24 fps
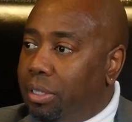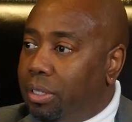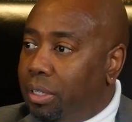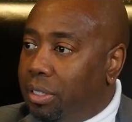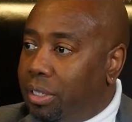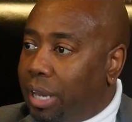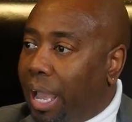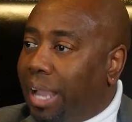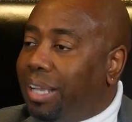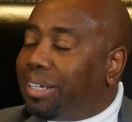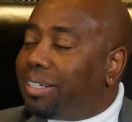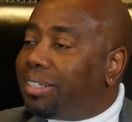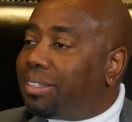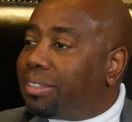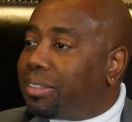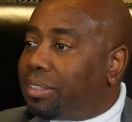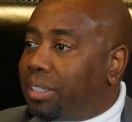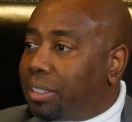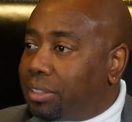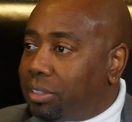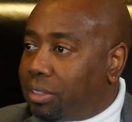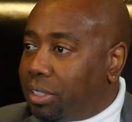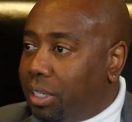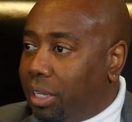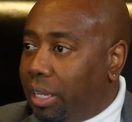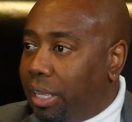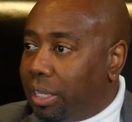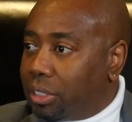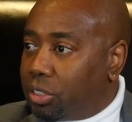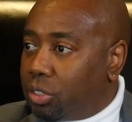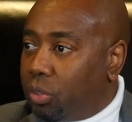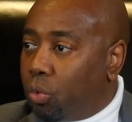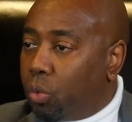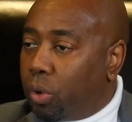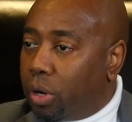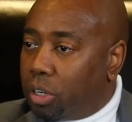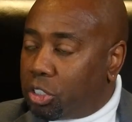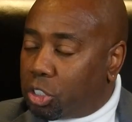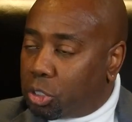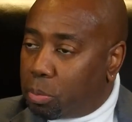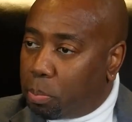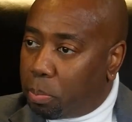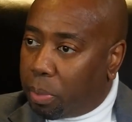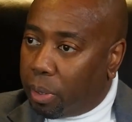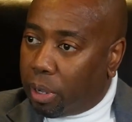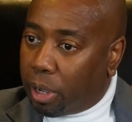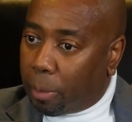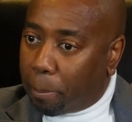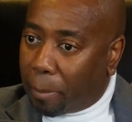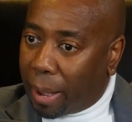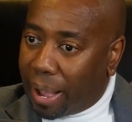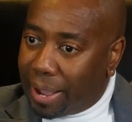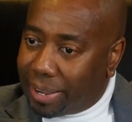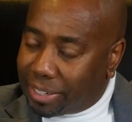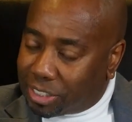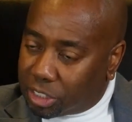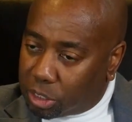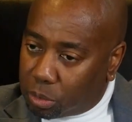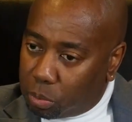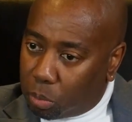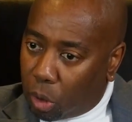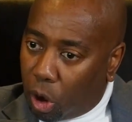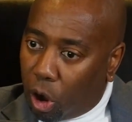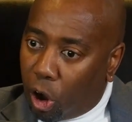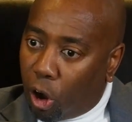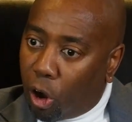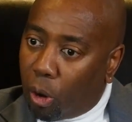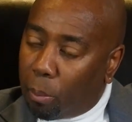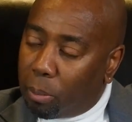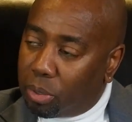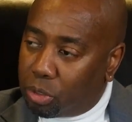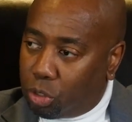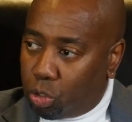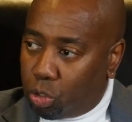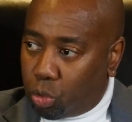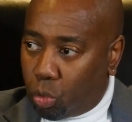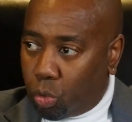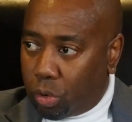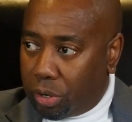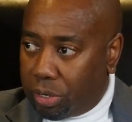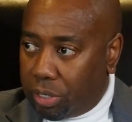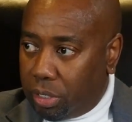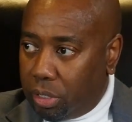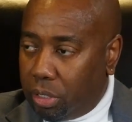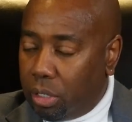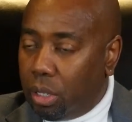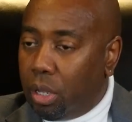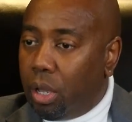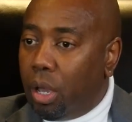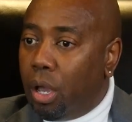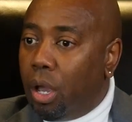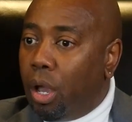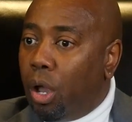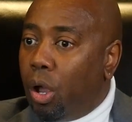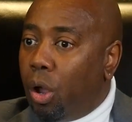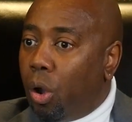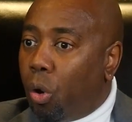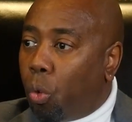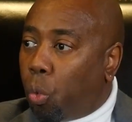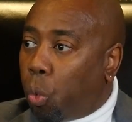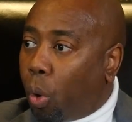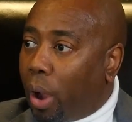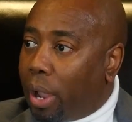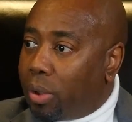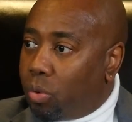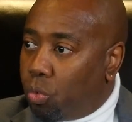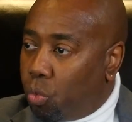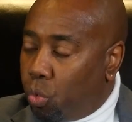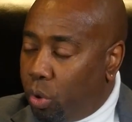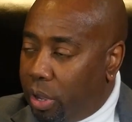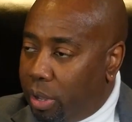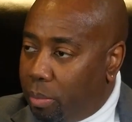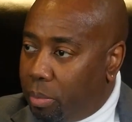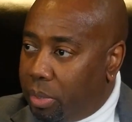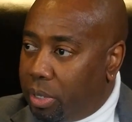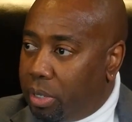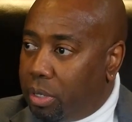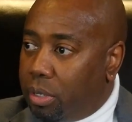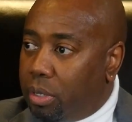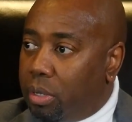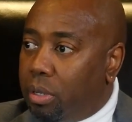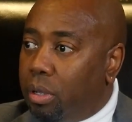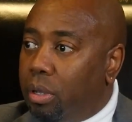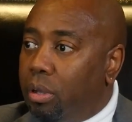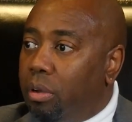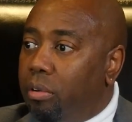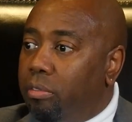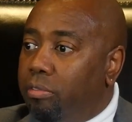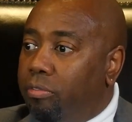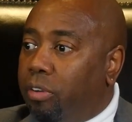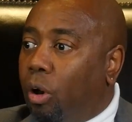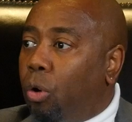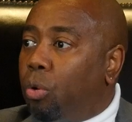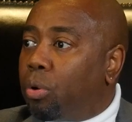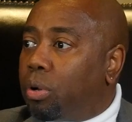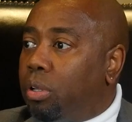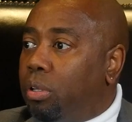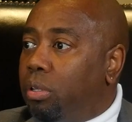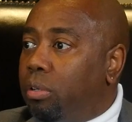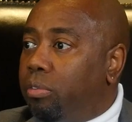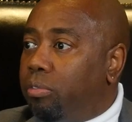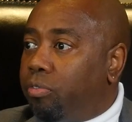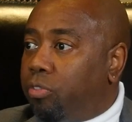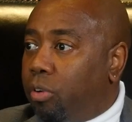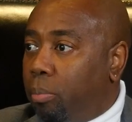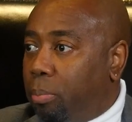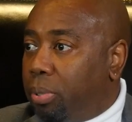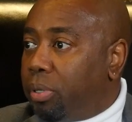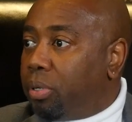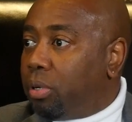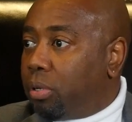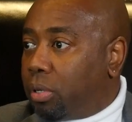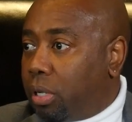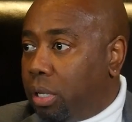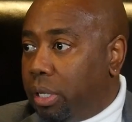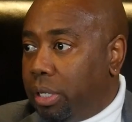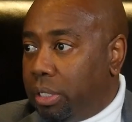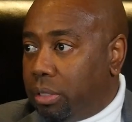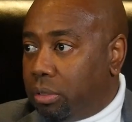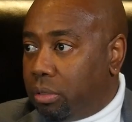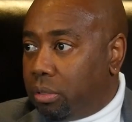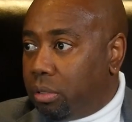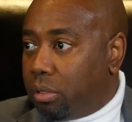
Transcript: in the '96 election where by a small majority, white women voted for Bill Clinton.